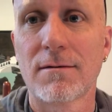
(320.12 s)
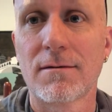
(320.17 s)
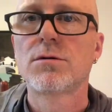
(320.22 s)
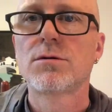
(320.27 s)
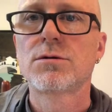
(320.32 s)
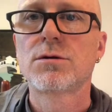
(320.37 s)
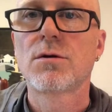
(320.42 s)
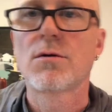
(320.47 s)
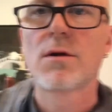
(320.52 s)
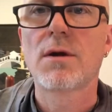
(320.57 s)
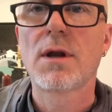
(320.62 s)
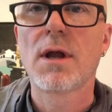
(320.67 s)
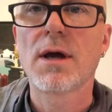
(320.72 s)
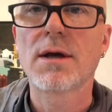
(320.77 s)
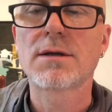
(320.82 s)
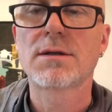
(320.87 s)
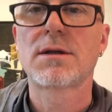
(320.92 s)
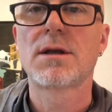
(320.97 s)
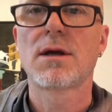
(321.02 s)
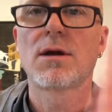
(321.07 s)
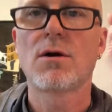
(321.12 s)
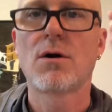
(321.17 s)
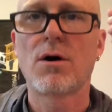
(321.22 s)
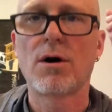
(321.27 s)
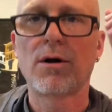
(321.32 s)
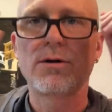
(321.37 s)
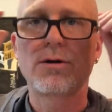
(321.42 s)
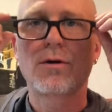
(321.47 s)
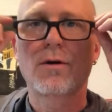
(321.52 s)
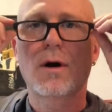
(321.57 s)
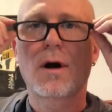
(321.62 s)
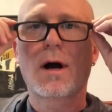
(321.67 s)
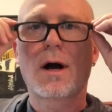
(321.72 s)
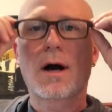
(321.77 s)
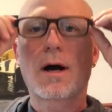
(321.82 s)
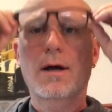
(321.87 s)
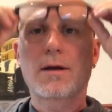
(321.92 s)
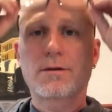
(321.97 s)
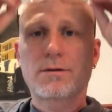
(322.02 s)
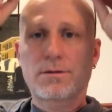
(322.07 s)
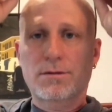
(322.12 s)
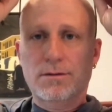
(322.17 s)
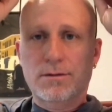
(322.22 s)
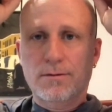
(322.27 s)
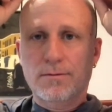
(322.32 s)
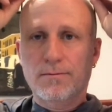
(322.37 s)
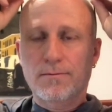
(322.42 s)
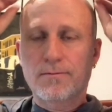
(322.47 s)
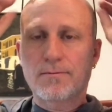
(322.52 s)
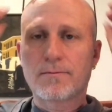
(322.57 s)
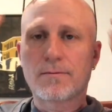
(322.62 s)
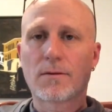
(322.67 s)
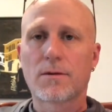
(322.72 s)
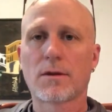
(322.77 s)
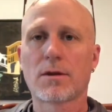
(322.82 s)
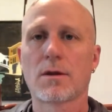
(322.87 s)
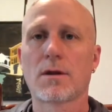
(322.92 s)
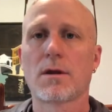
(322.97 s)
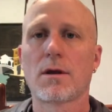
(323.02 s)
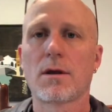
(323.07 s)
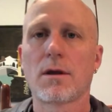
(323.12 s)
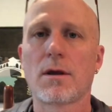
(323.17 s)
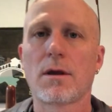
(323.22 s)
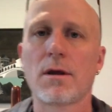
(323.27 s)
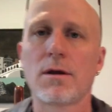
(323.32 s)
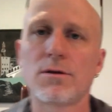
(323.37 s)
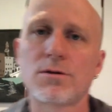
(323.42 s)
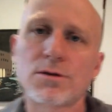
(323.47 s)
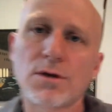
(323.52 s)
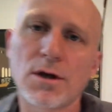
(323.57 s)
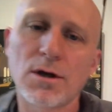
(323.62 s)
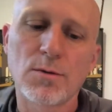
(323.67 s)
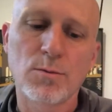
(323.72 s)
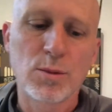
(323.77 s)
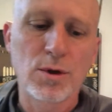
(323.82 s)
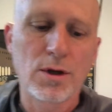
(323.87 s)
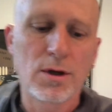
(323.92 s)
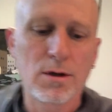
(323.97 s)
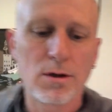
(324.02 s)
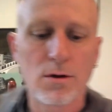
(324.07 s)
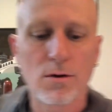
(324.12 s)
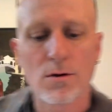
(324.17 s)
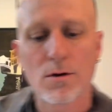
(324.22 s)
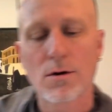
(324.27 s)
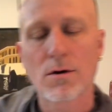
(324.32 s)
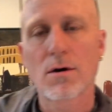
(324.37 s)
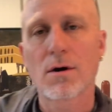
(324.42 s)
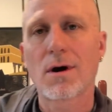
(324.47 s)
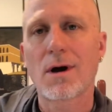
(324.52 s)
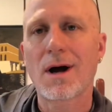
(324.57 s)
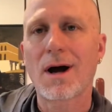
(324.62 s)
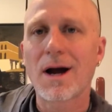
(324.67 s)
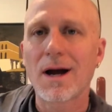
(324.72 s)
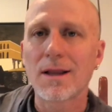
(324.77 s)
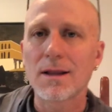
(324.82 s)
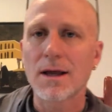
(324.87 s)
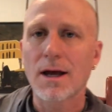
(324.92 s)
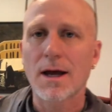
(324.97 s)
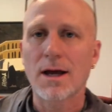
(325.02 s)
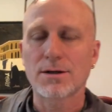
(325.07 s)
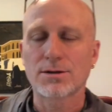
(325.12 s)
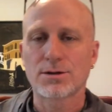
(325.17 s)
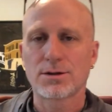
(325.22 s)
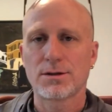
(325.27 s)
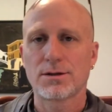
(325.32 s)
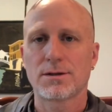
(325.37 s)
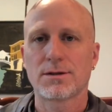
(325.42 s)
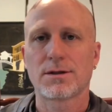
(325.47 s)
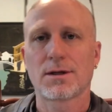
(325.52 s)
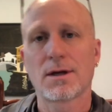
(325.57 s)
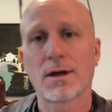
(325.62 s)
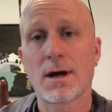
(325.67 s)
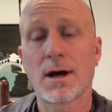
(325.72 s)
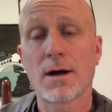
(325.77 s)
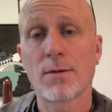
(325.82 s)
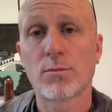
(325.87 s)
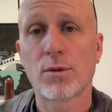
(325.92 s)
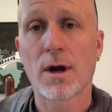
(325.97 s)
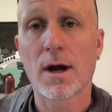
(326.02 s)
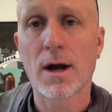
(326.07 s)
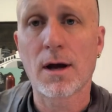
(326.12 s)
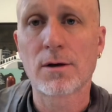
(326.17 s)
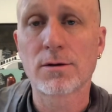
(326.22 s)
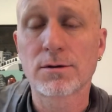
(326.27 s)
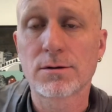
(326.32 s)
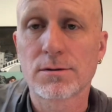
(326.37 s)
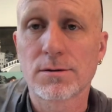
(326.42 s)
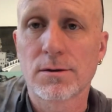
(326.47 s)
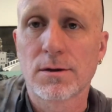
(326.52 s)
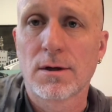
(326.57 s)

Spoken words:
So the next thing on your eyes is going to be your eyelashes and eyebrows.